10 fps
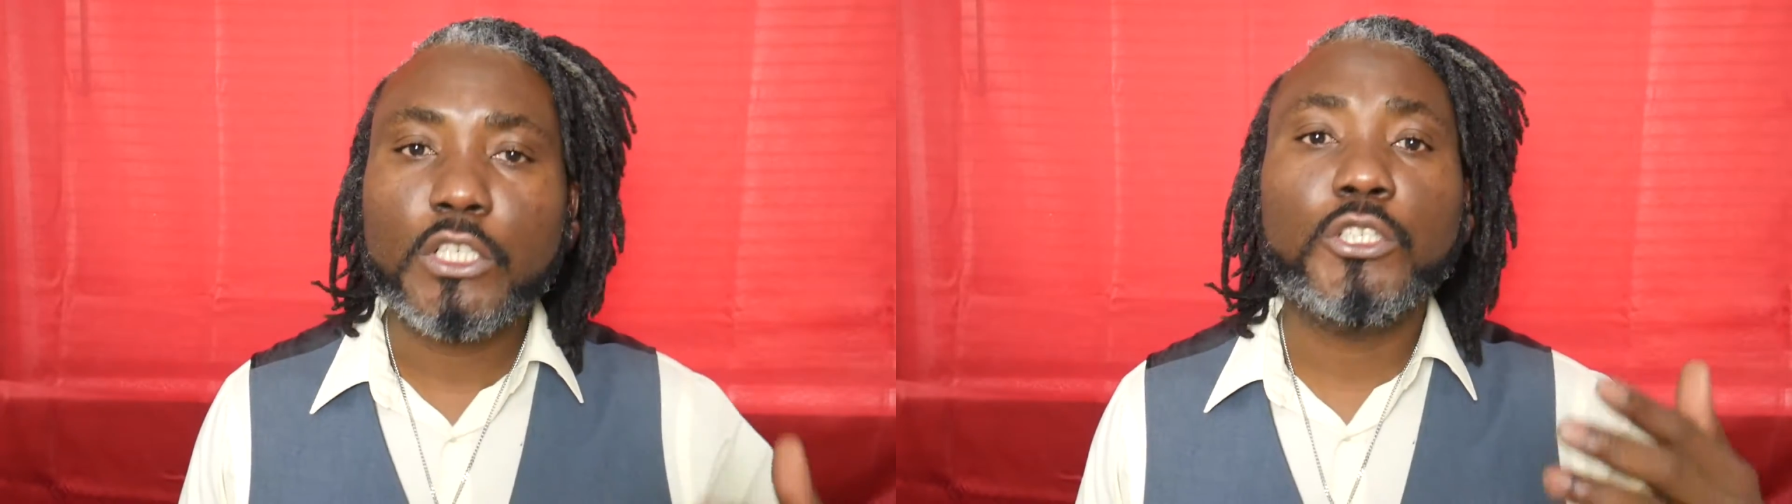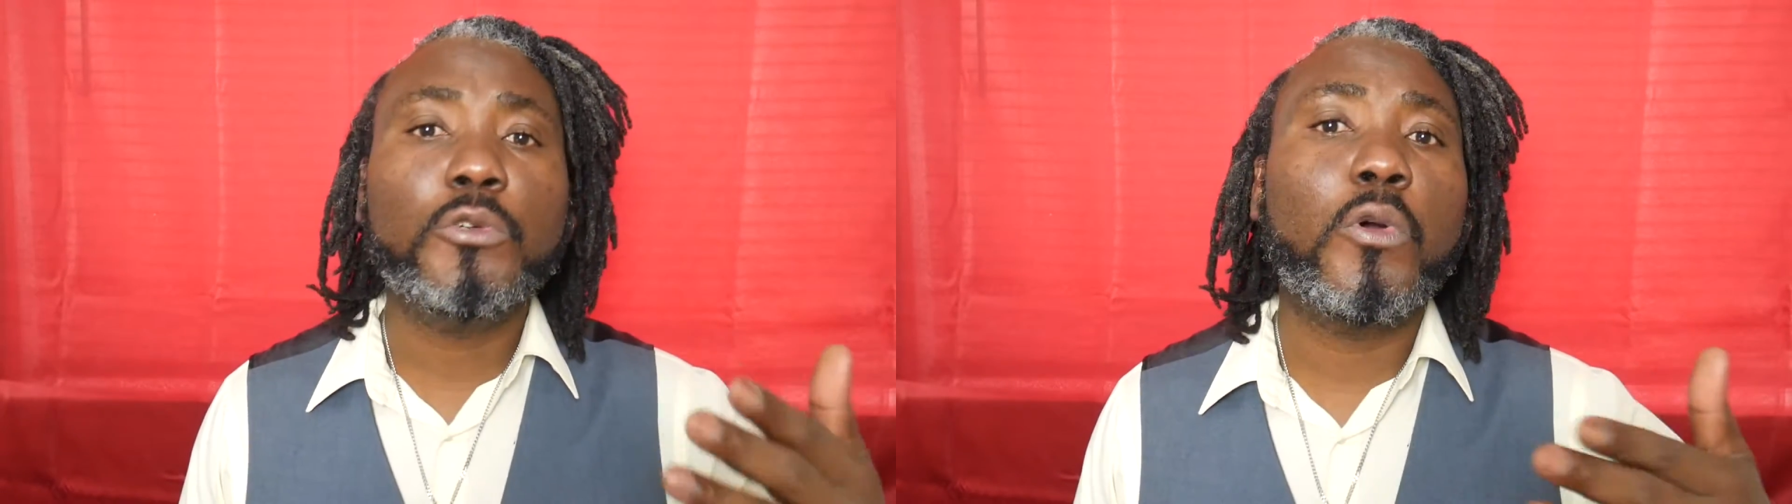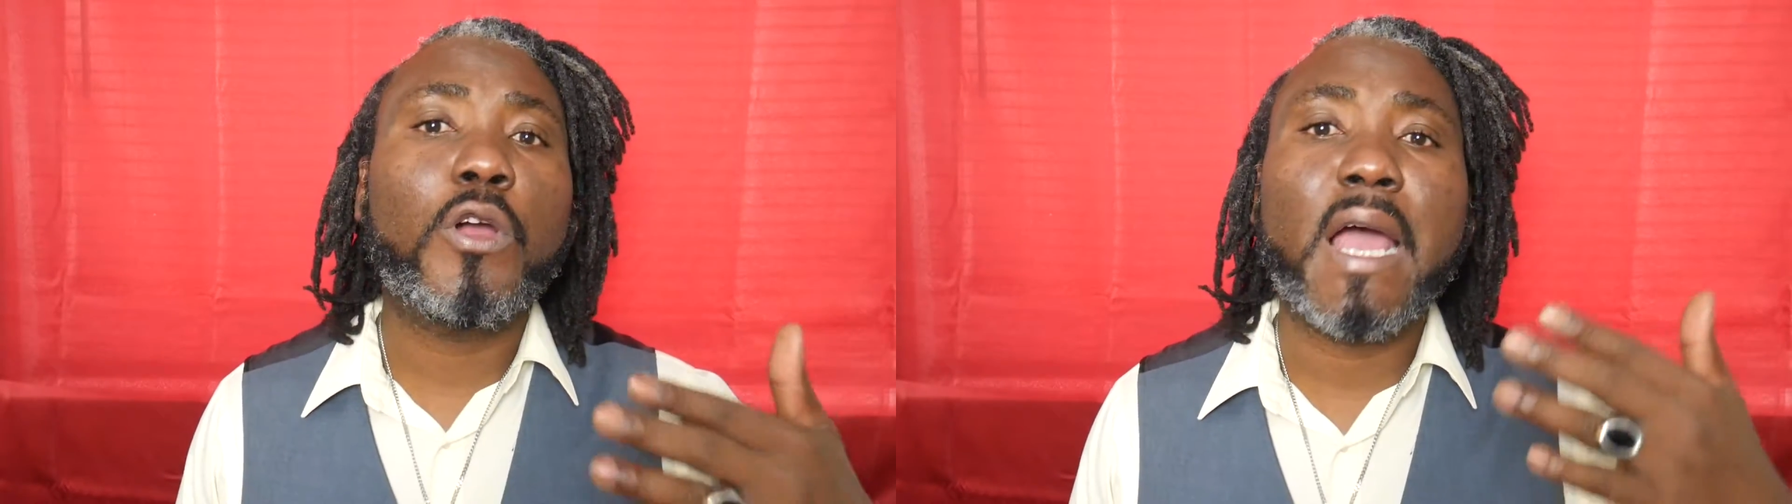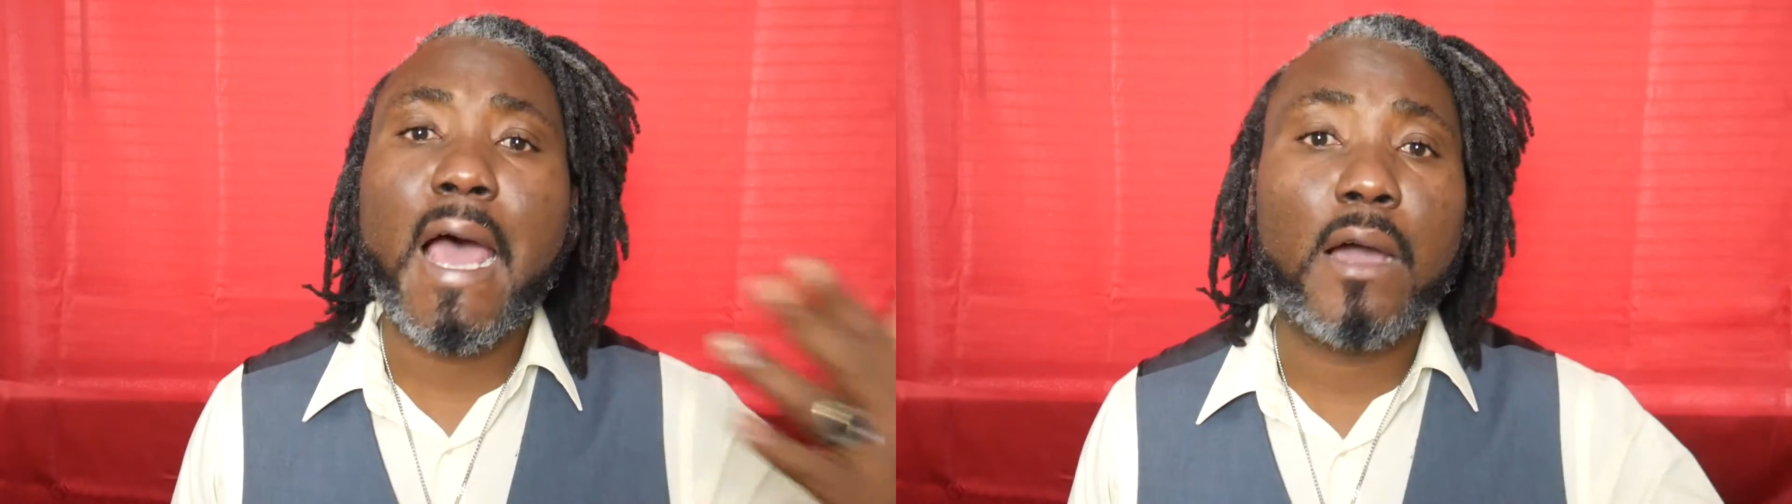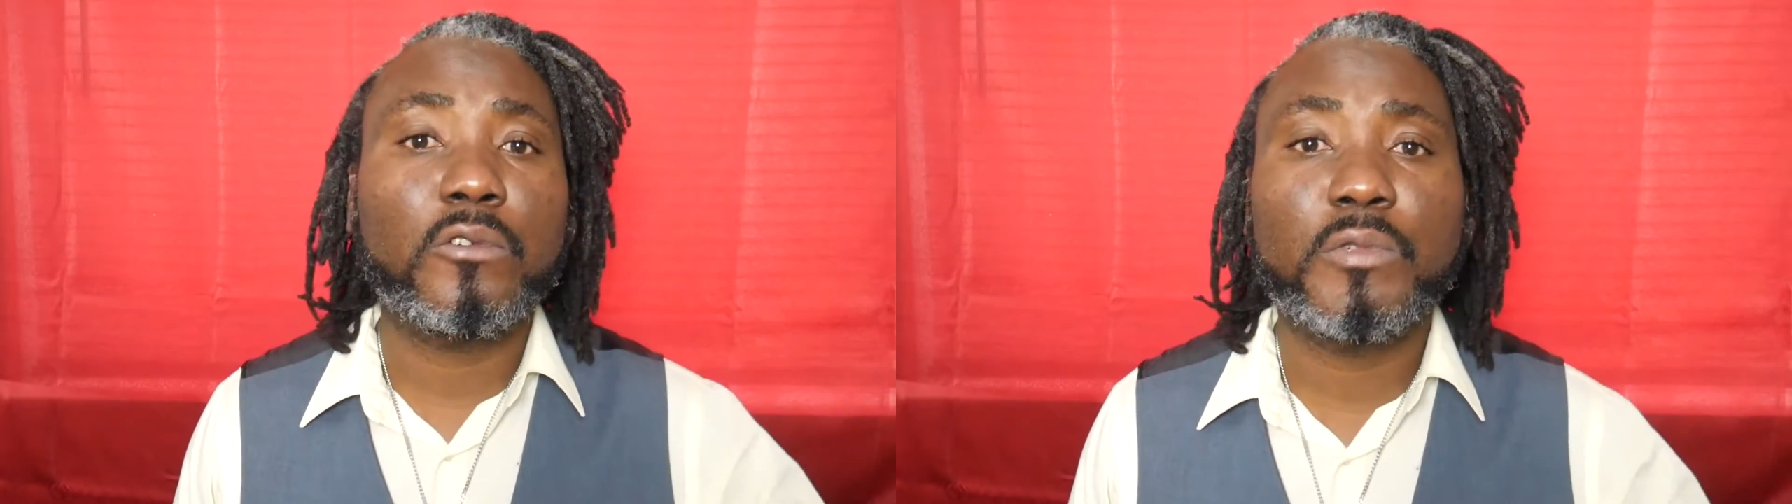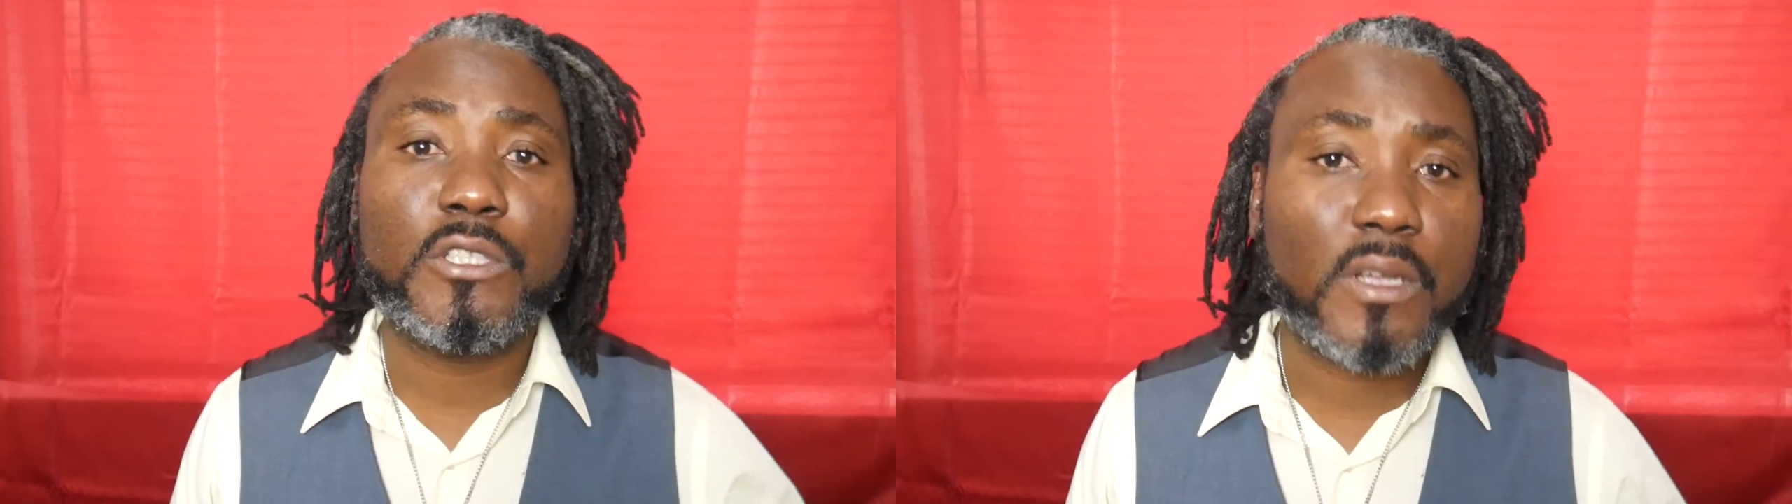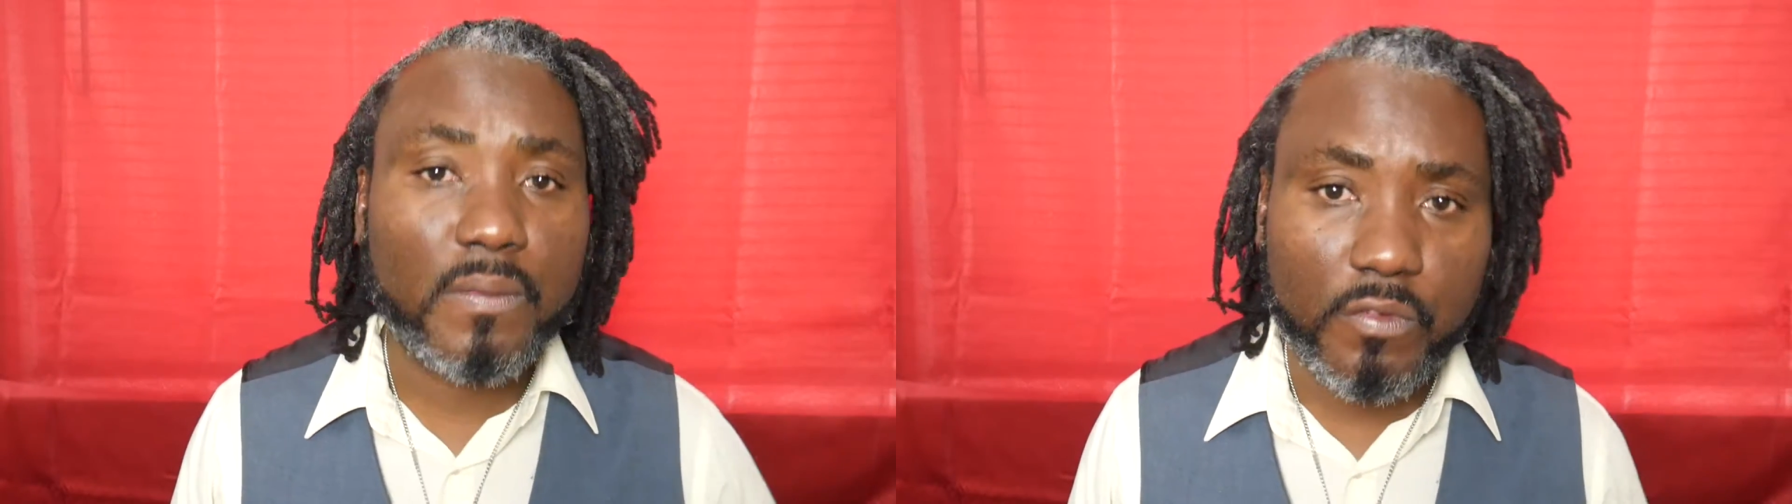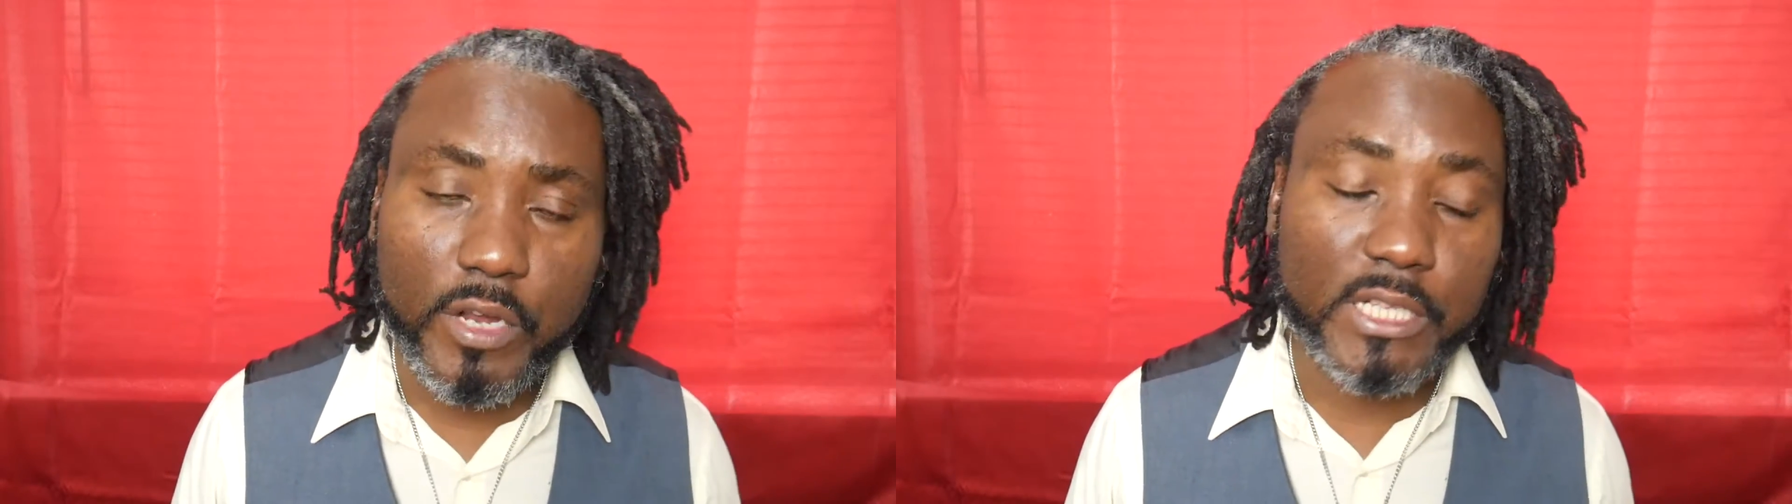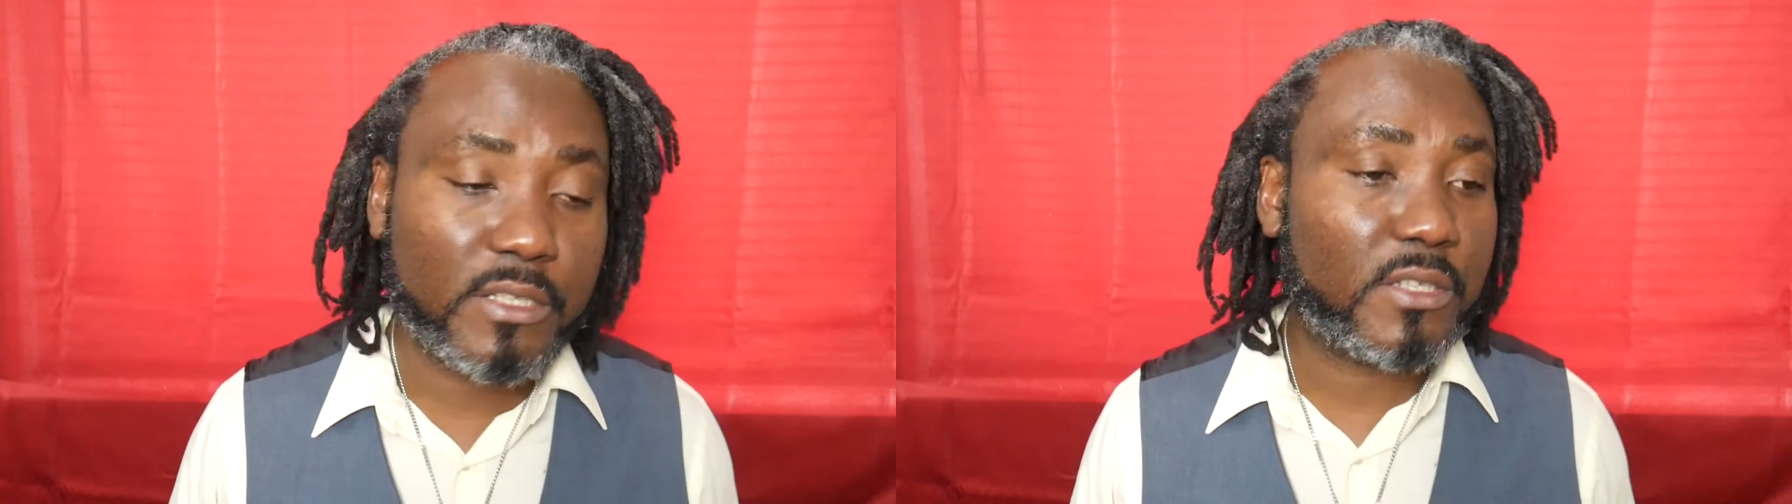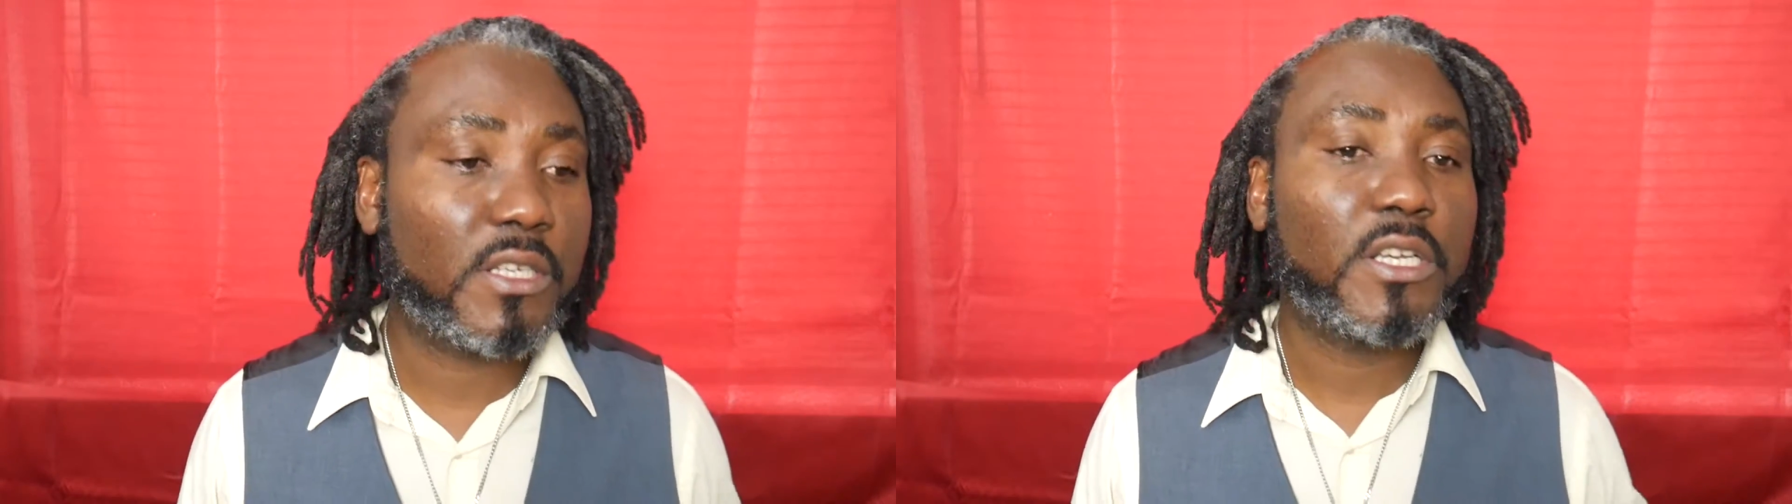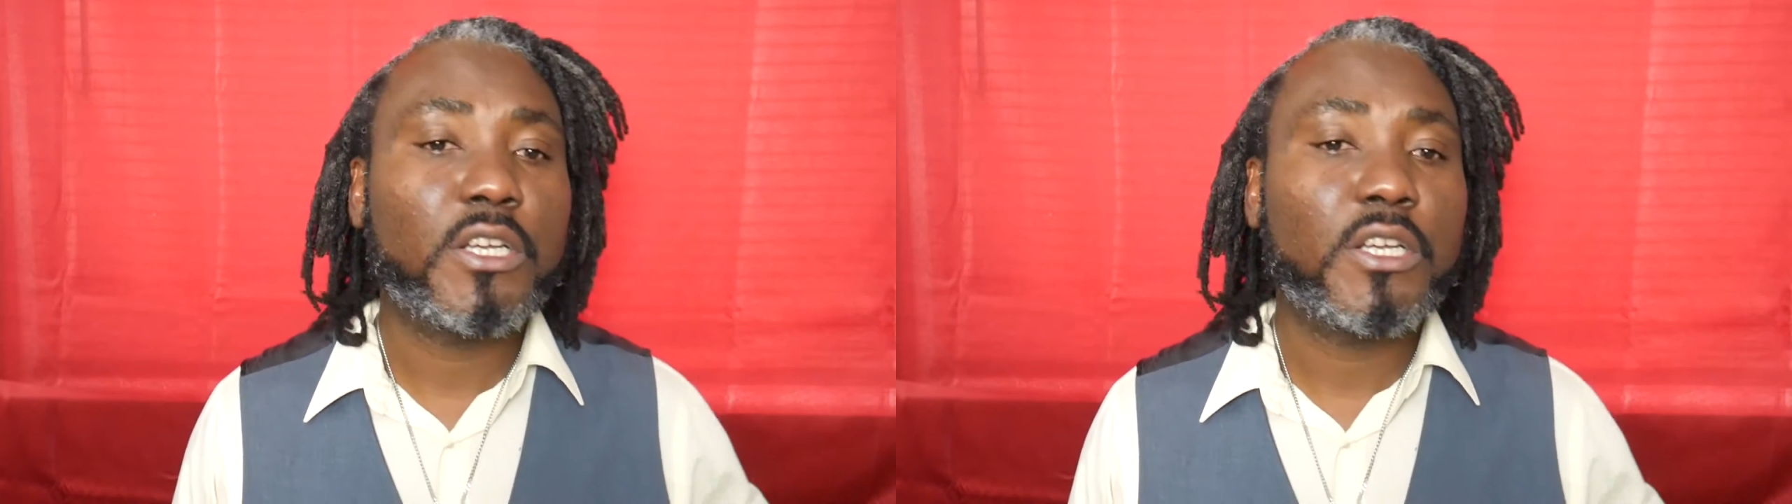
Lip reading: You were out with some friends,